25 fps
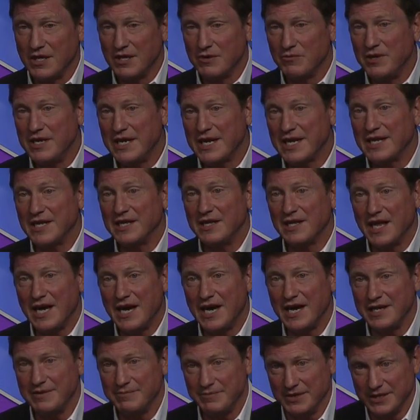We had a
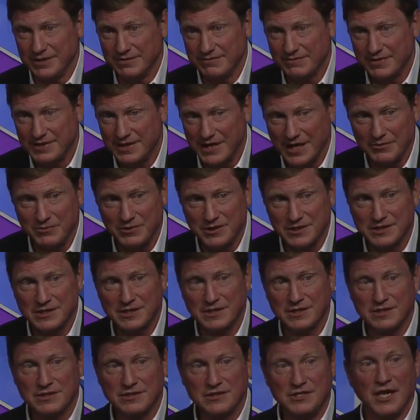lineman that was
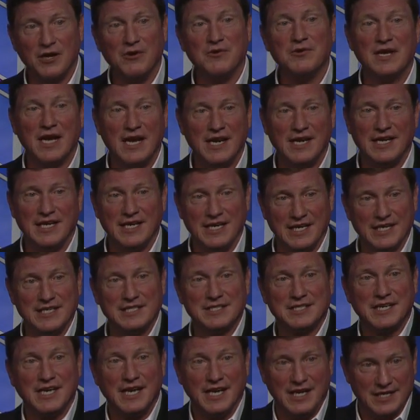donating
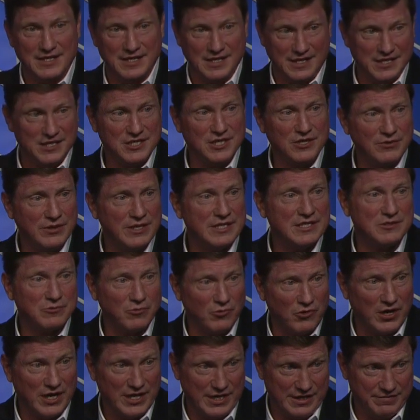his kidney to his
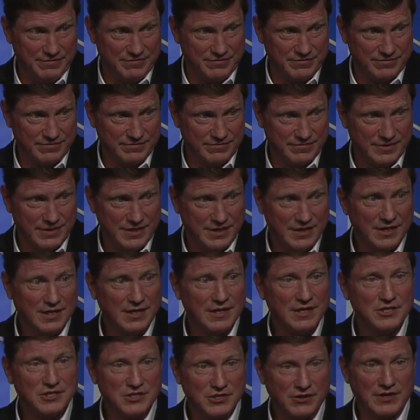wife
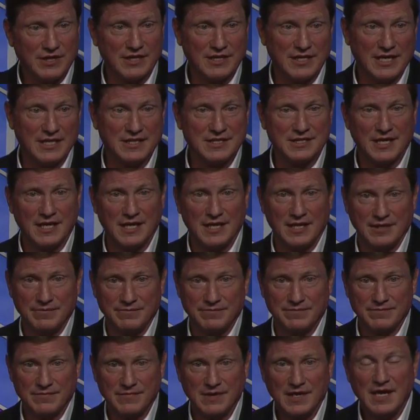during that time.
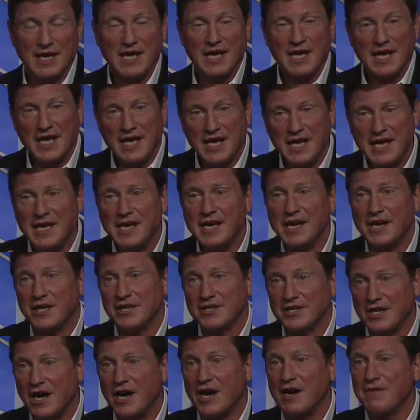He
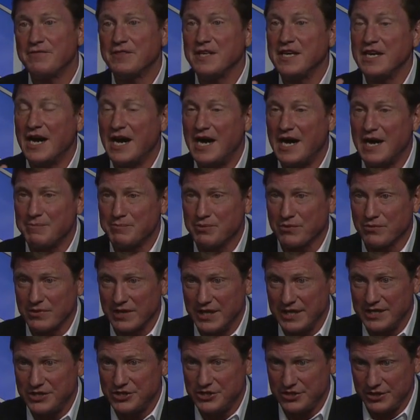held off the
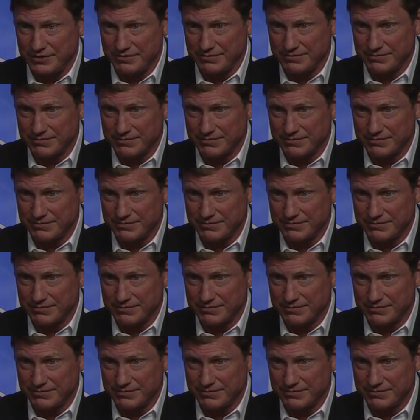operation